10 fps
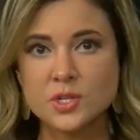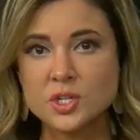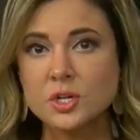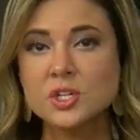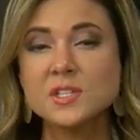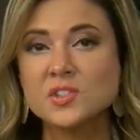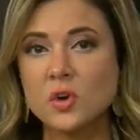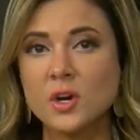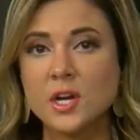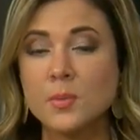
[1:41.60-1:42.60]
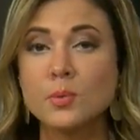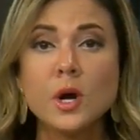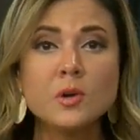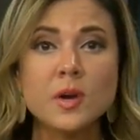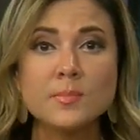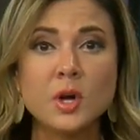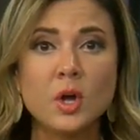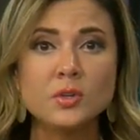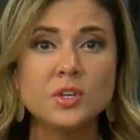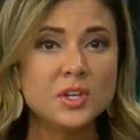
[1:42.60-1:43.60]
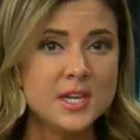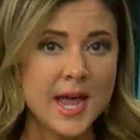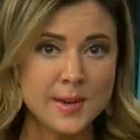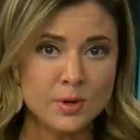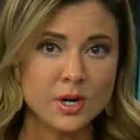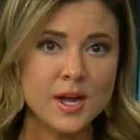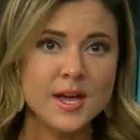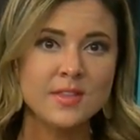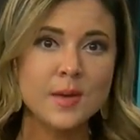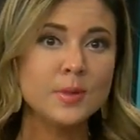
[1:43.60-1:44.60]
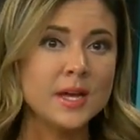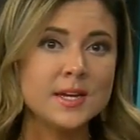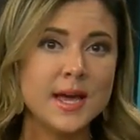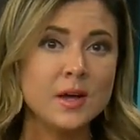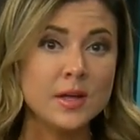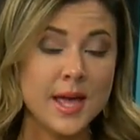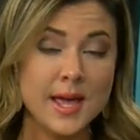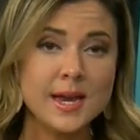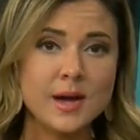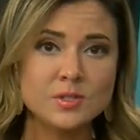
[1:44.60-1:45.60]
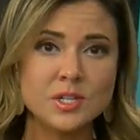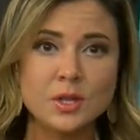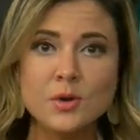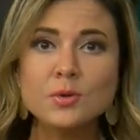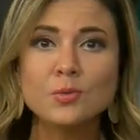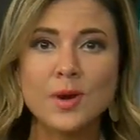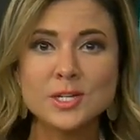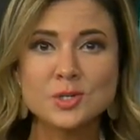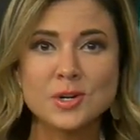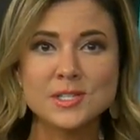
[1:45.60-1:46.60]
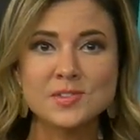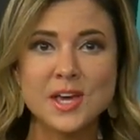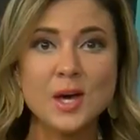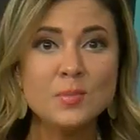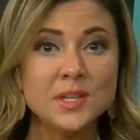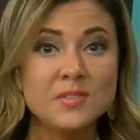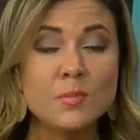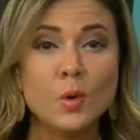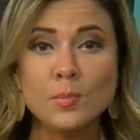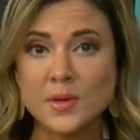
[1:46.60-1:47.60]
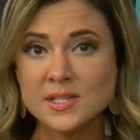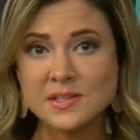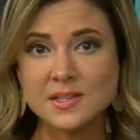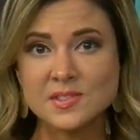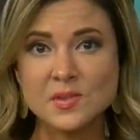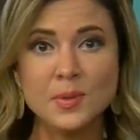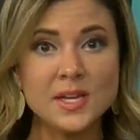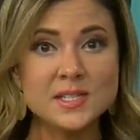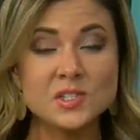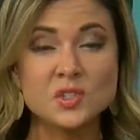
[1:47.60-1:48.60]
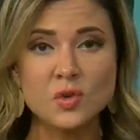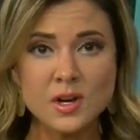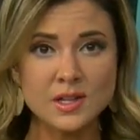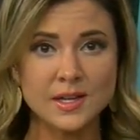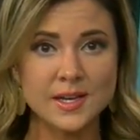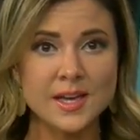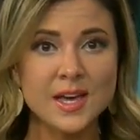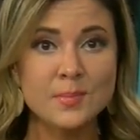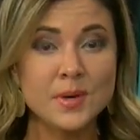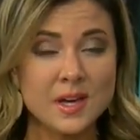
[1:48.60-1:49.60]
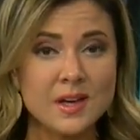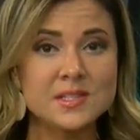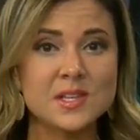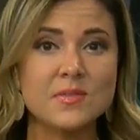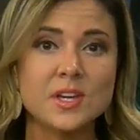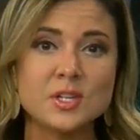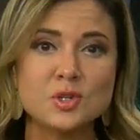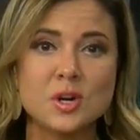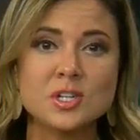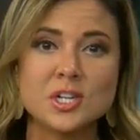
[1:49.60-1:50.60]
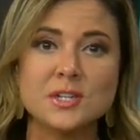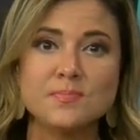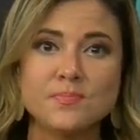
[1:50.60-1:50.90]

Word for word: church has started a program called Good Neighbor. They plan to head out to local restaurants to help give more business to places struggling because of the construction.